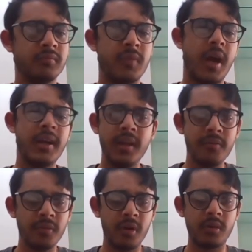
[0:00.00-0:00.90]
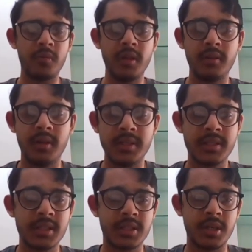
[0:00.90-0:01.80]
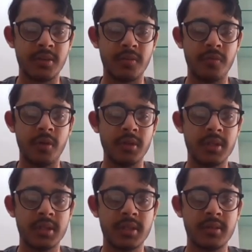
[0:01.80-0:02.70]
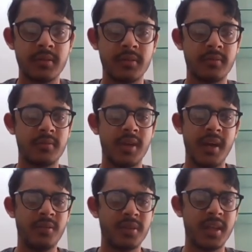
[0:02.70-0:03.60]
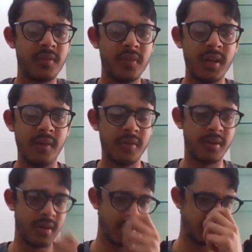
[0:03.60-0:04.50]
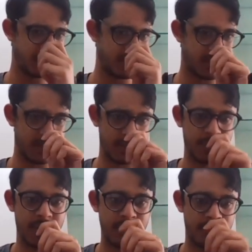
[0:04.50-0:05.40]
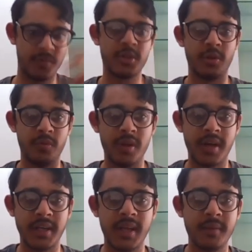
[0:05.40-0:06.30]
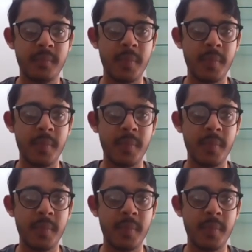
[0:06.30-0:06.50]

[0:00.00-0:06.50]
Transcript: And if not, well, let's just return false. I don't think we'll ever reach this case, but sure, we'll write that.